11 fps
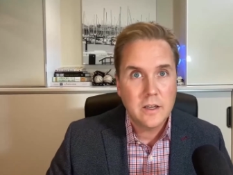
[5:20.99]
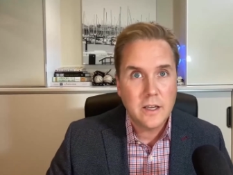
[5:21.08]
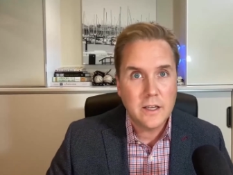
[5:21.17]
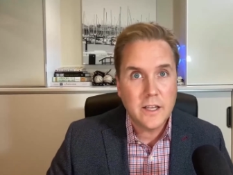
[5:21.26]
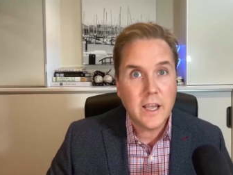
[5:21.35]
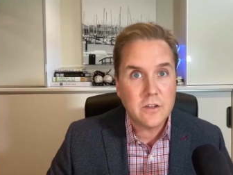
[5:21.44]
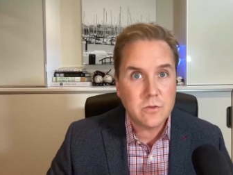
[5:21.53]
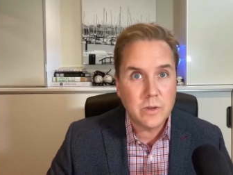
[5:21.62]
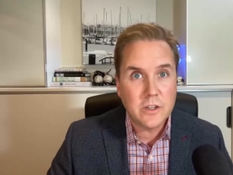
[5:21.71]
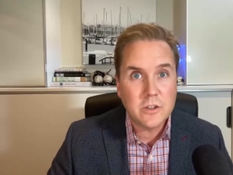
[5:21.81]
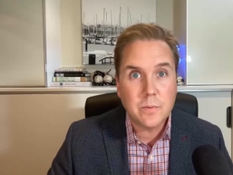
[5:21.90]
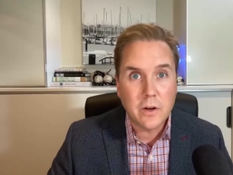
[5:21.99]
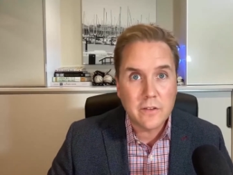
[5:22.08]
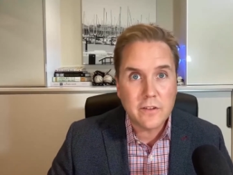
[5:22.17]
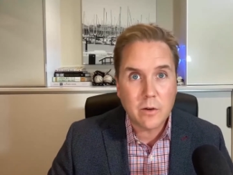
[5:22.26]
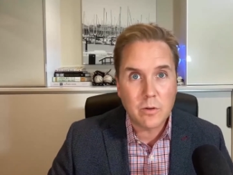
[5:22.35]
in case we
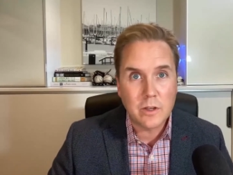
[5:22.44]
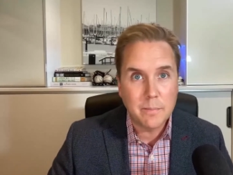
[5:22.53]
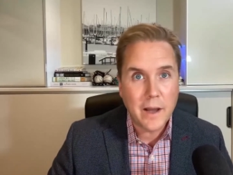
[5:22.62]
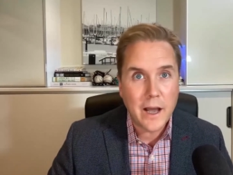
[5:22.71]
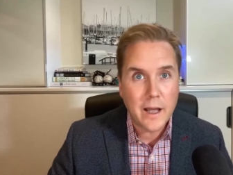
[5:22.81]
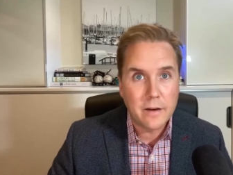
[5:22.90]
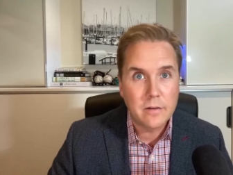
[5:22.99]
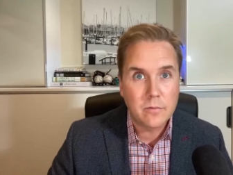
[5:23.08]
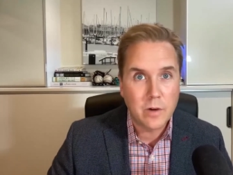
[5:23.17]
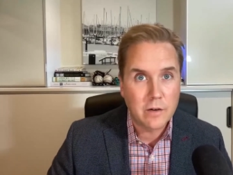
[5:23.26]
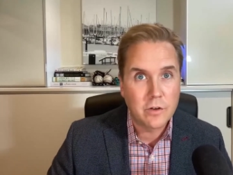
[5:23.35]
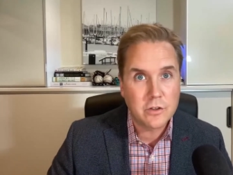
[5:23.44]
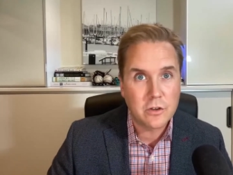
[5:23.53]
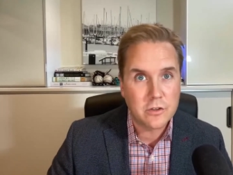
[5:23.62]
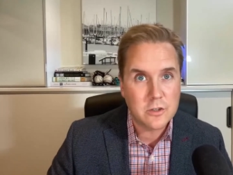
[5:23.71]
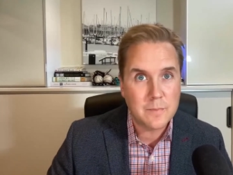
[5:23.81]
experience that really bad run of
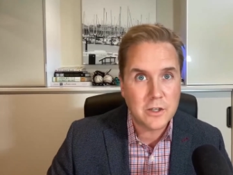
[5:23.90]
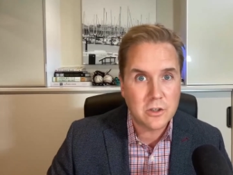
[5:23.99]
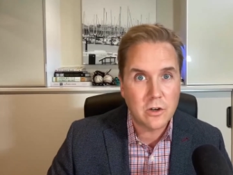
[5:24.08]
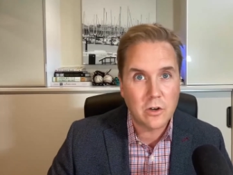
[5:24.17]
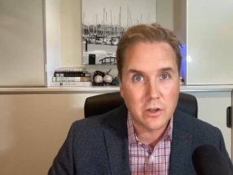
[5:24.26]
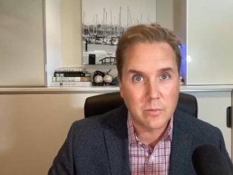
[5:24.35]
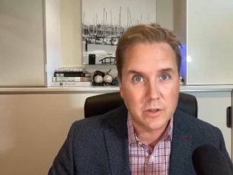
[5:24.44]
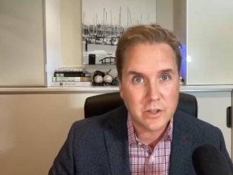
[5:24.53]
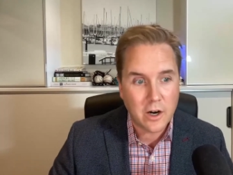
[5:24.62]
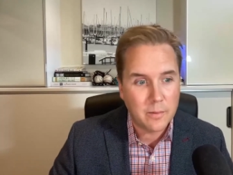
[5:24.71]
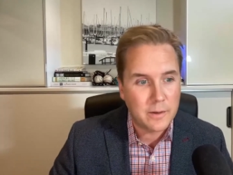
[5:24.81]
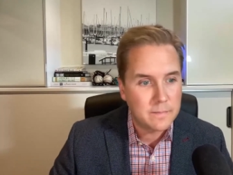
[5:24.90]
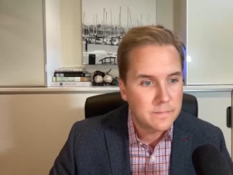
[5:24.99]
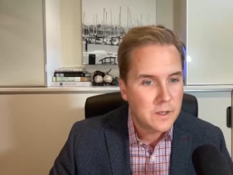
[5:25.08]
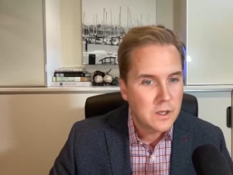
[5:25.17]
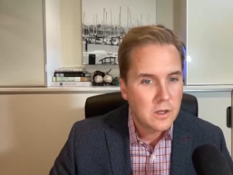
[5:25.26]
returns, especially early in retirement.
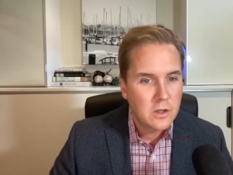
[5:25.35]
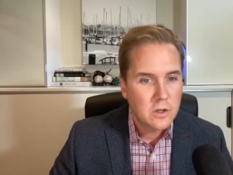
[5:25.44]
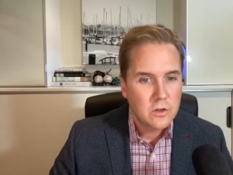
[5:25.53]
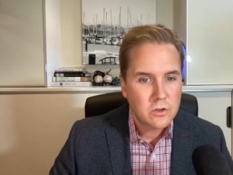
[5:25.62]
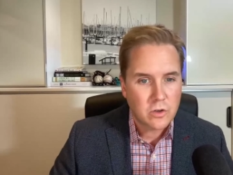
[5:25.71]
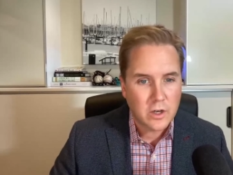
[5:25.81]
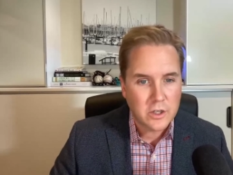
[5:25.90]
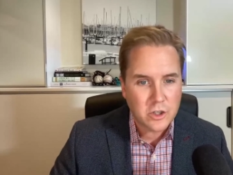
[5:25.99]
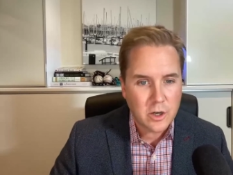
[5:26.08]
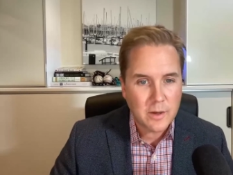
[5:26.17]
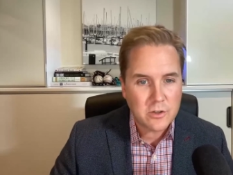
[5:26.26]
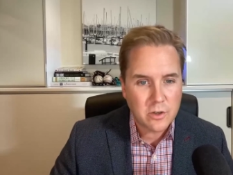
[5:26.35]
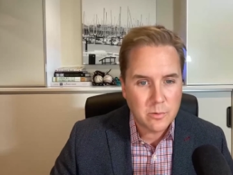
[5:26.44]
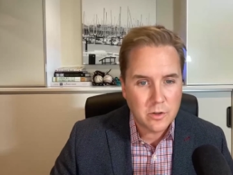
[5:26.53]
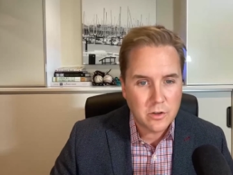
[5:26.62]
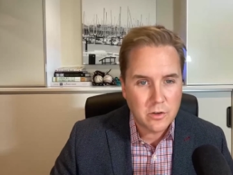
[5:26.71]
So I'm going to share my screen with